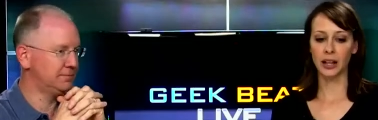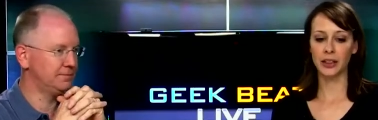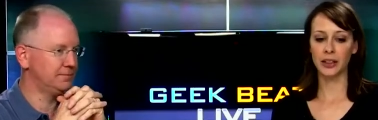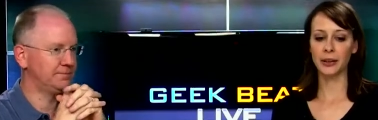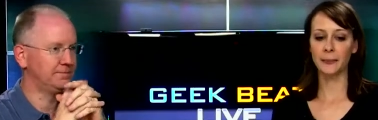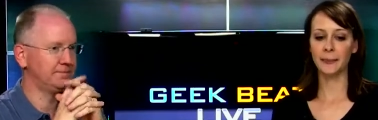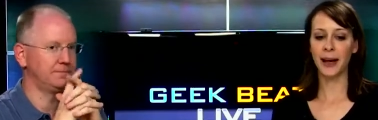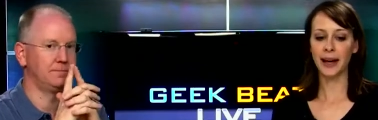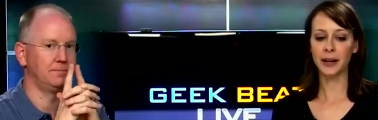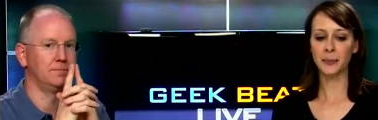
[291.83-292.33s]

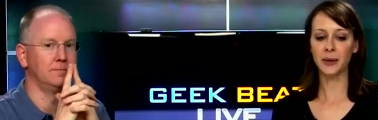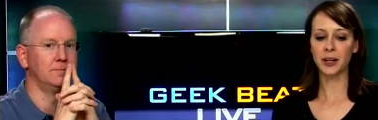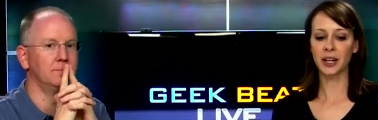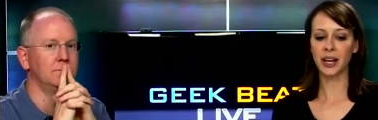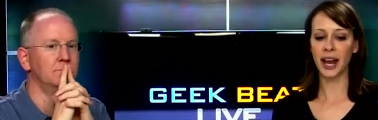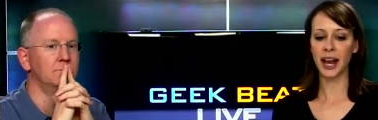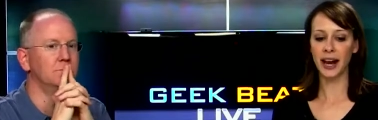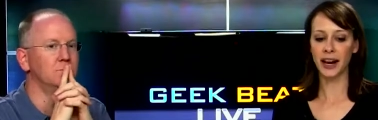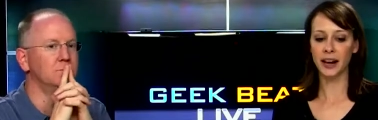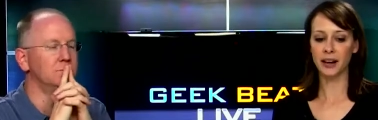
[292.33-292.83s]

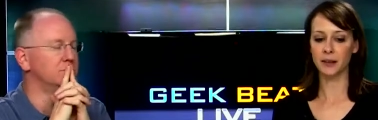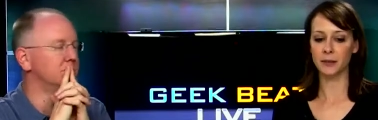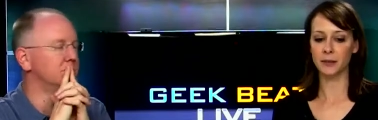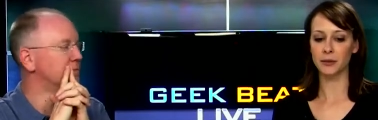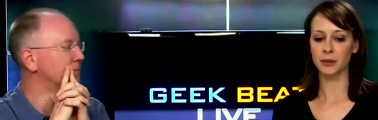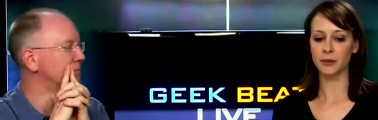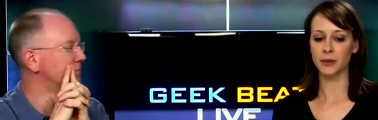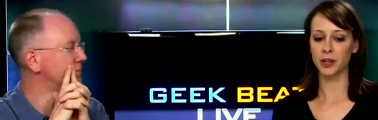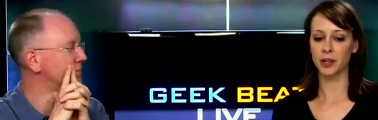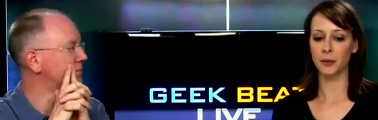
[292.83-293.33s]
Speaker 1: MacBook Air
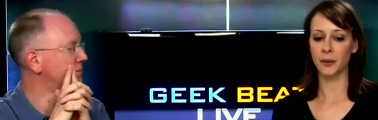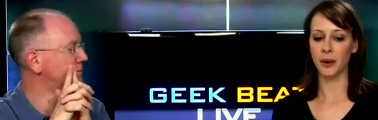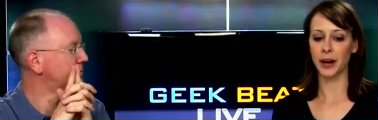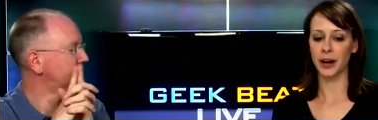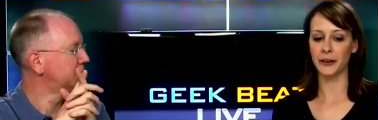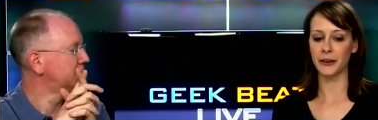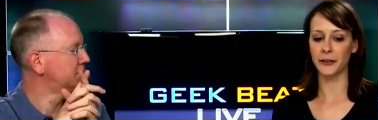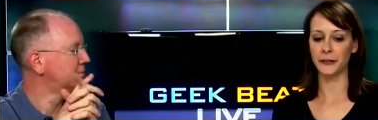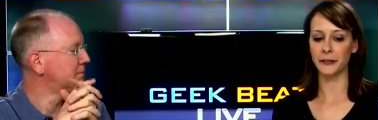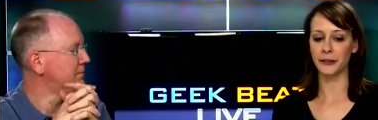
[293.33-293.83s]
moving
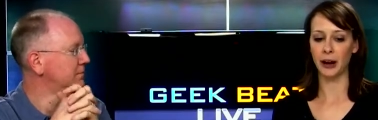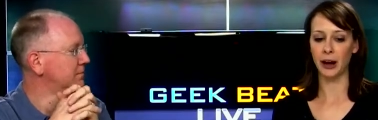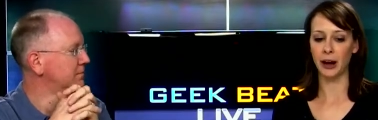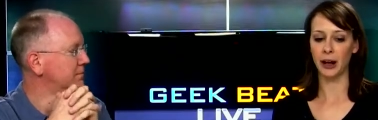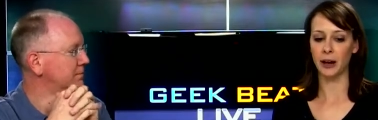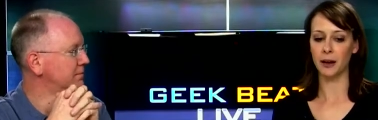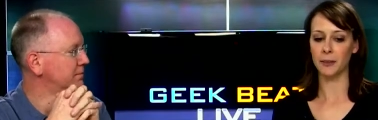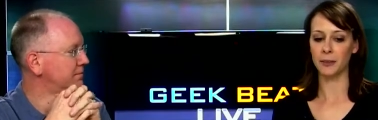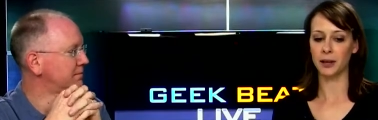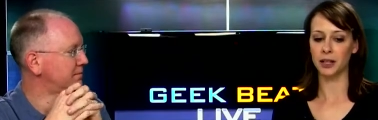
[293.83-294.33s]
away
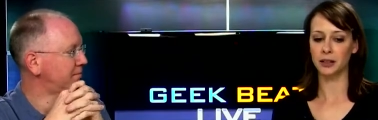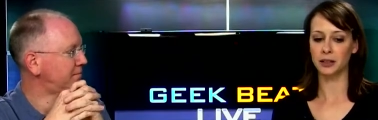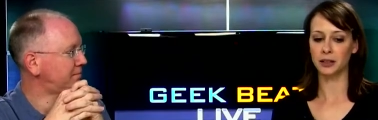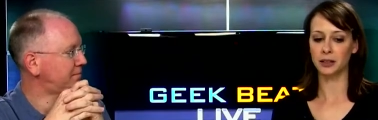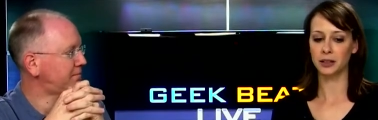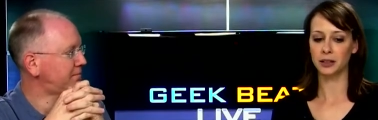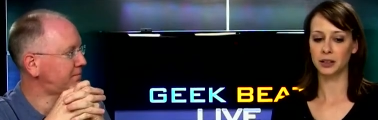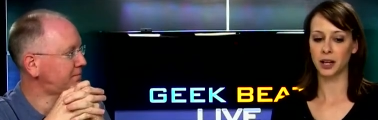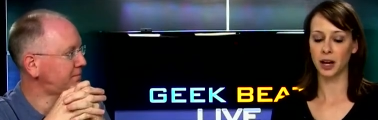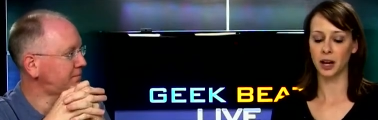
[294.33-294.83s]
from
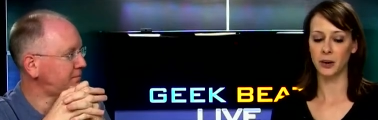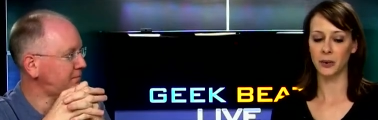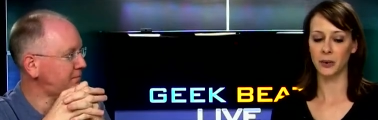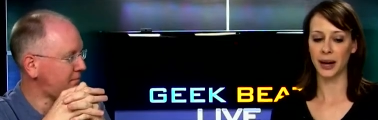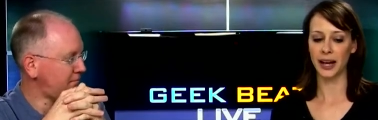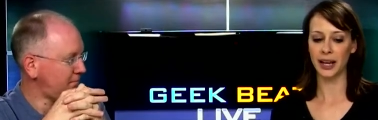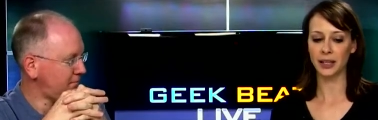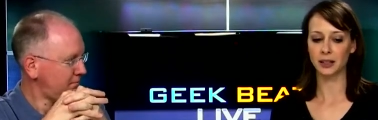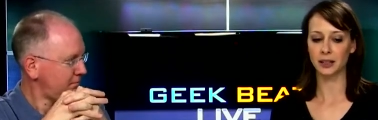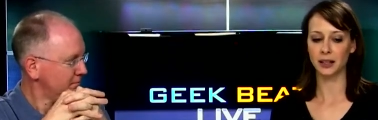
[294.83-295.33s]
the OS.